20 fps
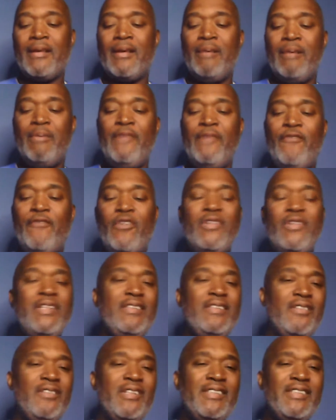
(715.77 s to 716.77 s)
Before they
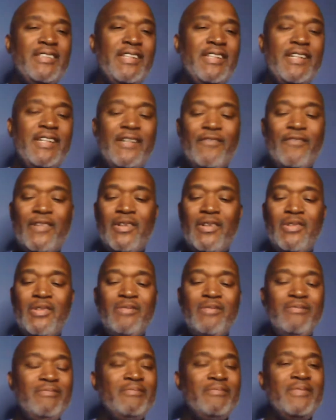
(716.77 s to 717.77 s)
done cell
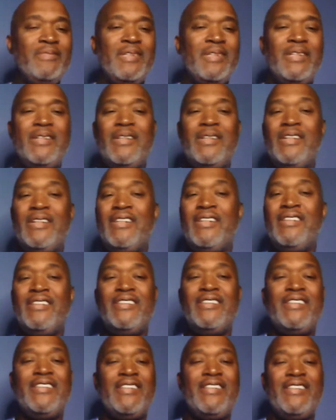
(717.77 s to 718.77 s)
phone,
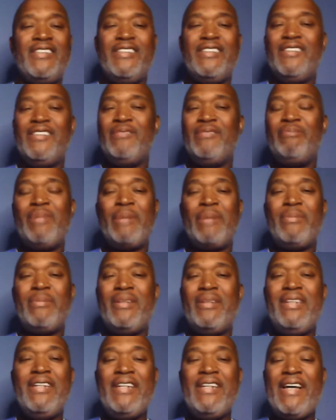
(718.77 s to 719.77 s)
you better believe they